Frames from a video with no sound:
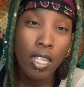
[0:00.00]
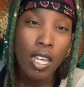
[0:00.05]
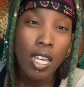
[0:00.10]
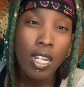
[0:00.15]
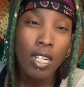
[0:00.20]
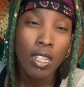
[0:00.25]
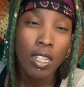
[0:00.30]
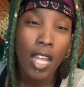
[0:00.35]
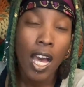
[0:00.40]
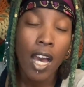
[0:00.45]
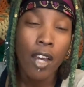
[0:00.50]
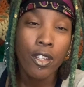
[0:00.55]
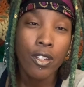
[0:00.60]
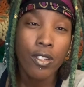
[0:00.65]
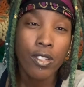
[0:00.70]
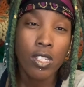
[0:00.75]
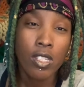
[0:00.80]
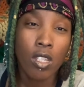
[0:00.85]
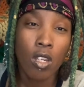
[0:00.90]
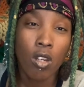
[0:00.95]
and allow
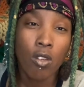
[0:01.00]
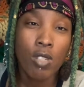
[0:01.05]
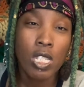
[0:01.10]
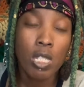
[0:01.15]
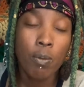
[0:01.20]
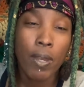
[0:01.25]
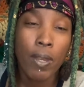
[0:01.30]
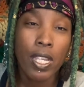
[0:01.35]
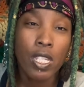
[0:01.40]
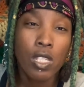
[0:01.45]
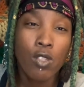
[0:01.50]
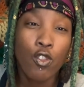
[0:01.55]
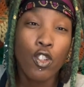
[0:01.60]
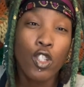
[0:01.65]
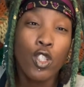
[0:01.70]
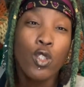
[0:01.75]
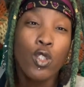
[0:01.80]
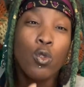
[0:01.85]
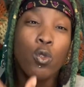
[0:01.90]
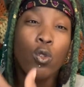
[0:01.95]
yourself space for
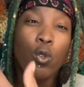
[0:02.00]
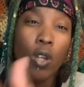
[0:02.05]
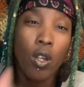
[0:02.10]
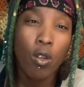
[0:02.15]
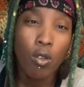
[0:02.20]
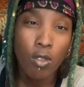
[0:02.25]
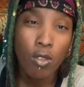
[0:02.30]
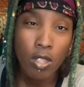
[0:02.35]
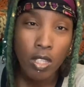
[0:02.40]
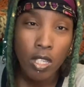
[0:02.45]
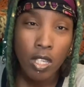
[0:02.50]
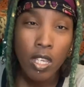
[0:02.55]
new growth